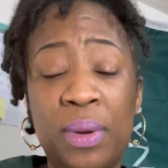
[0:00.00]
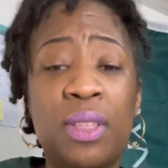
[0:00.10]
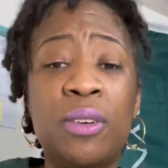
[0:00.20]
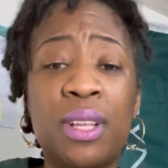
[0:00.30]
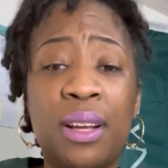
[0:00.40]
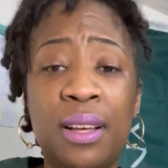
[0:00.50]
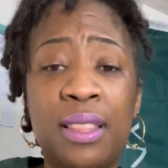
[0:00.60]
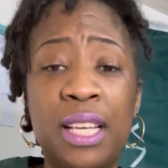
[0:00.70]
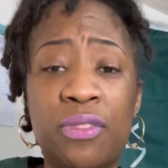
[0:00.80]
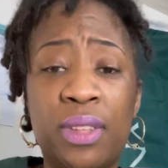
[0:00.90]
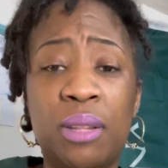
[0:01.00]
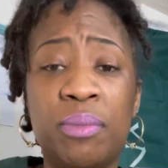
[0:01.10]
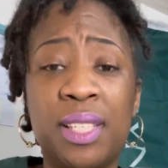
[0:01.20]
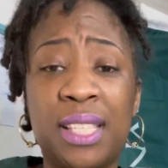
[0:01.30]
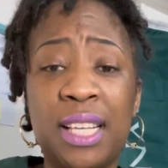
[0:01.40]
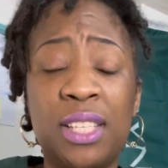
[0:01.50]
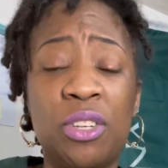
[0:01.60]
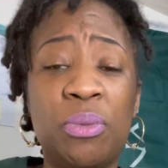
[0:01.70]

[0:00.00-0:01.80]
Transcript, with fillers: And those are good things for them to say to you,